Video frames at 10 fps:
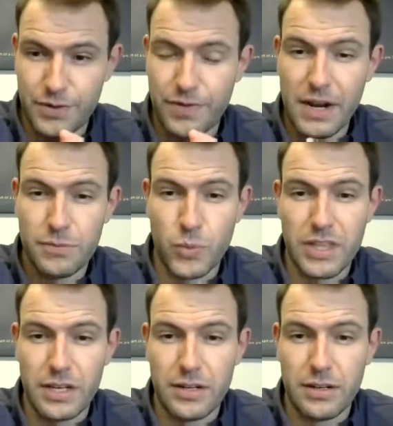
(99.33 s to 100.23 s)
developed
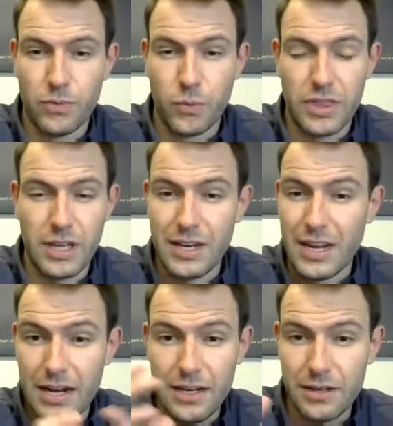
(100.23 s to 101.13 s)
within
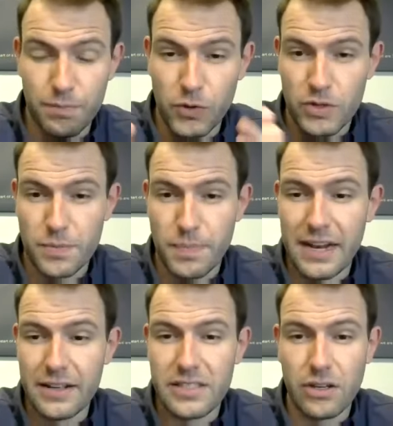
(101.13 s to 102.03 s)
any
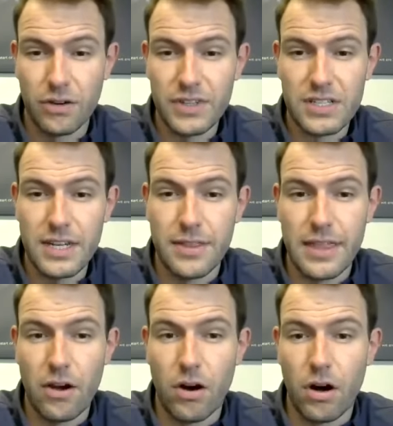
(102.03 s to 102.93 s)
municipality, obviously
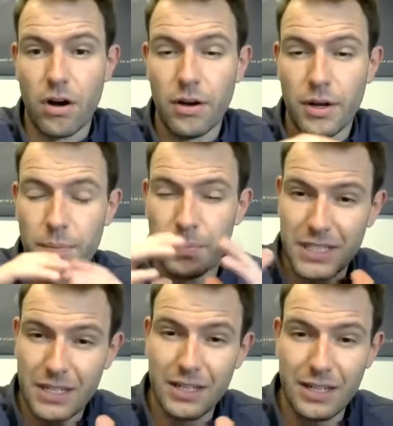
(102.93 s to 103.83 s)
there are
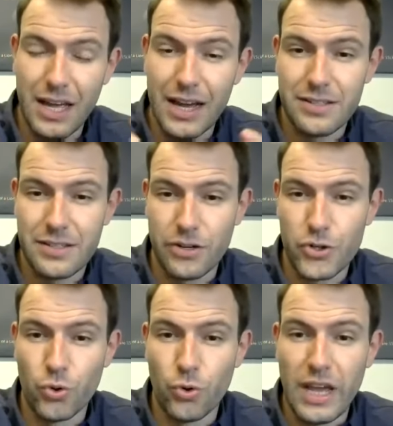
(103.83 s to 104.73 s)
particular lines that
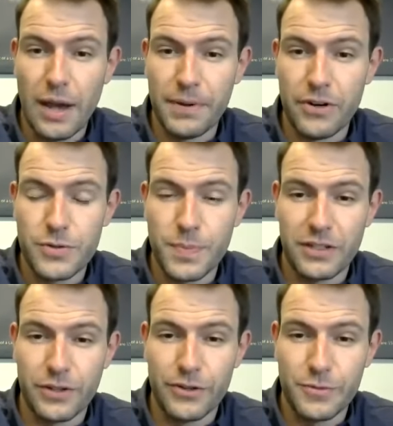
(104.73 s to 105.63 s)
are drawn up in
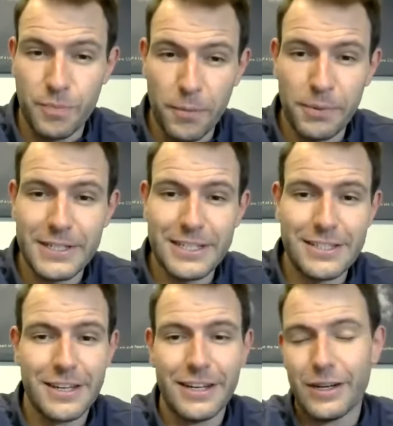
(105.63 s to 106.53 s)
respect to those
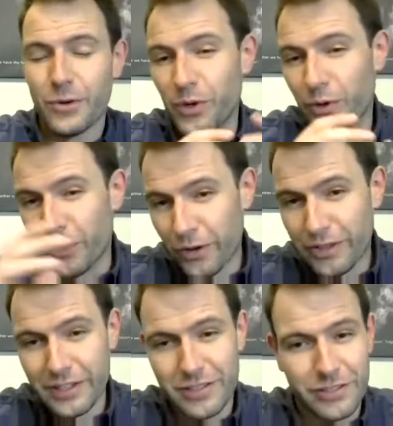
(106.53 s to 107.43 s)
properties. We all know
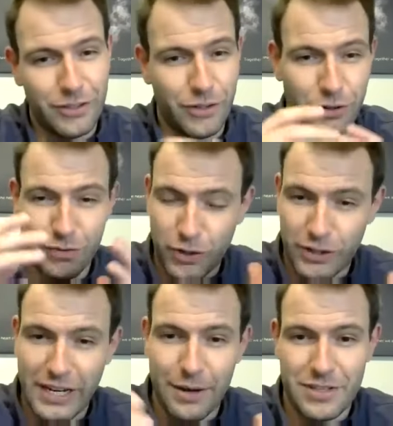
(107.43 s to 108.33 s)
this. You've
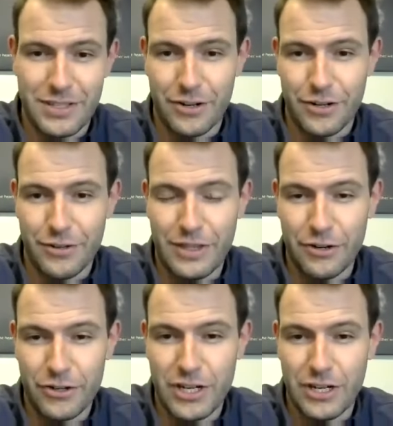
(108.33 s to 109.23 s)
got neighbors that
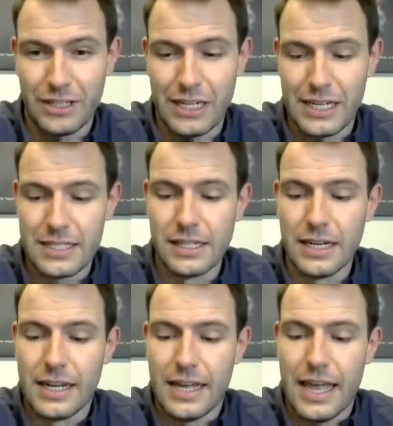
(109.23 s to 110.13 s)
are sharing lines,
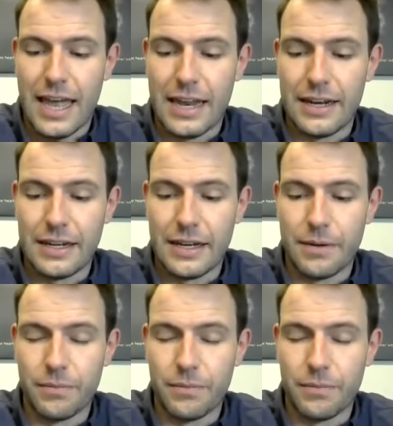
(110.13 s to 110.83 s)
and